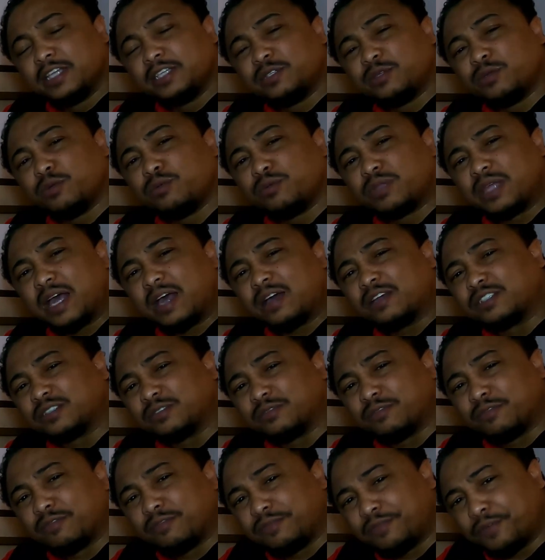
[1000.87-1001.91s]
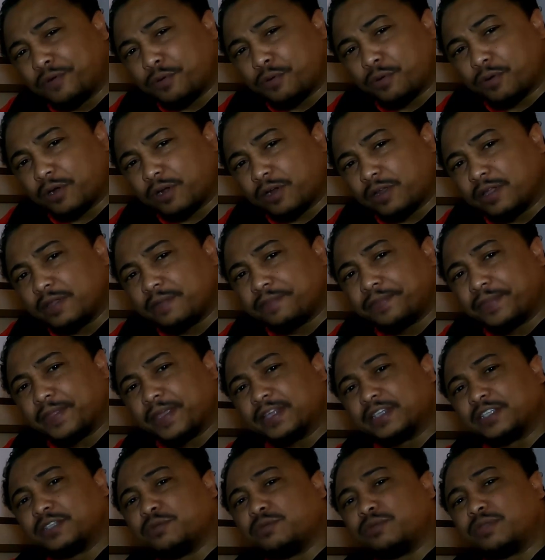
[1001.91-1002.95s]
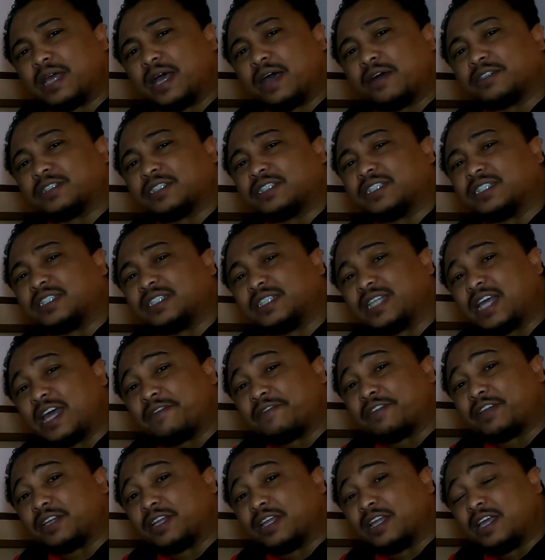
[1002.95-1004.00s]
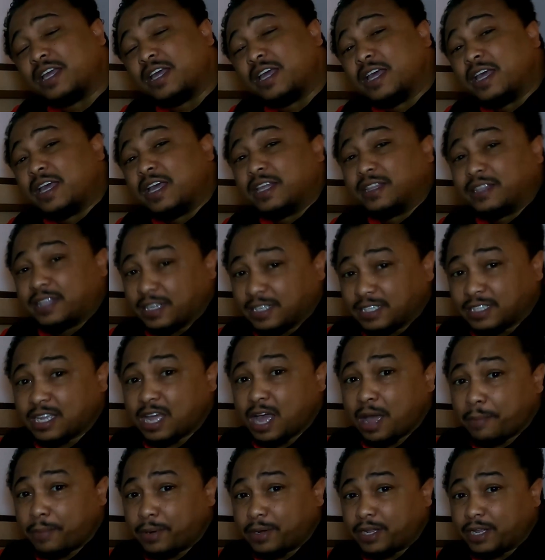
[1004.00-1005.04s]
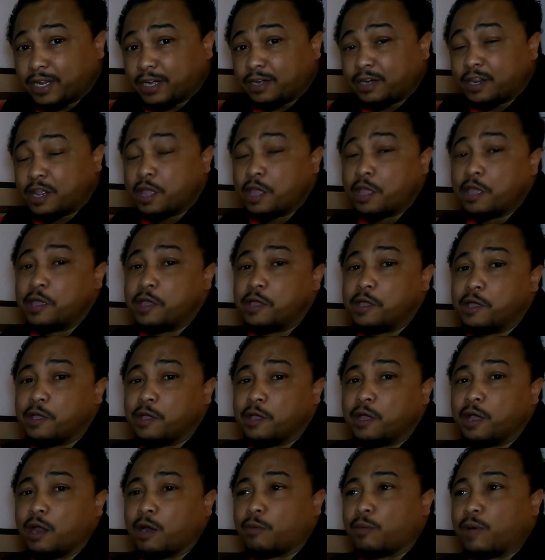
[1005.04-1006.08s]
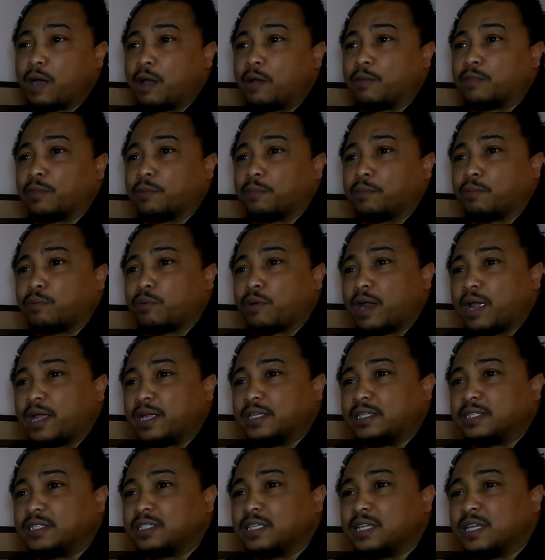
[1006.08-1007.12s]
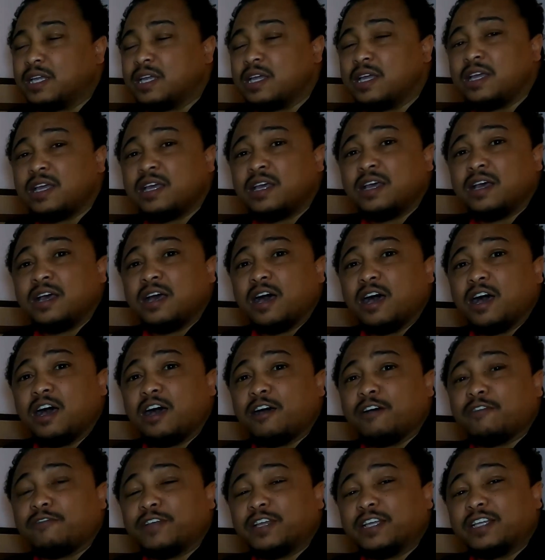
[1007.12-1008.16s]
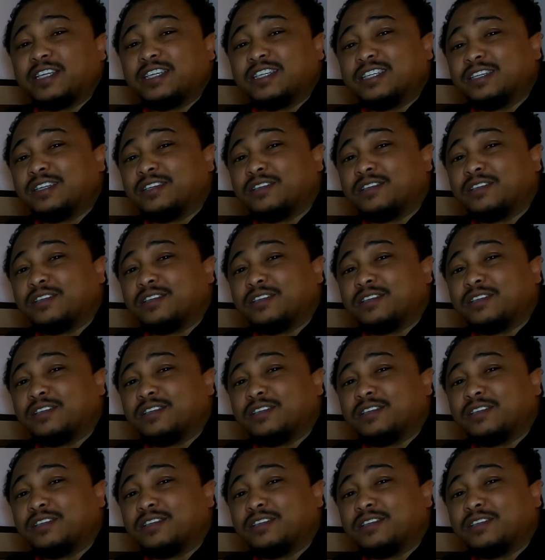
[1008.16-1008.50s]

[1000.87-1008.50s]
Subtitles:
2004 and 2007, that's coming in around the price of a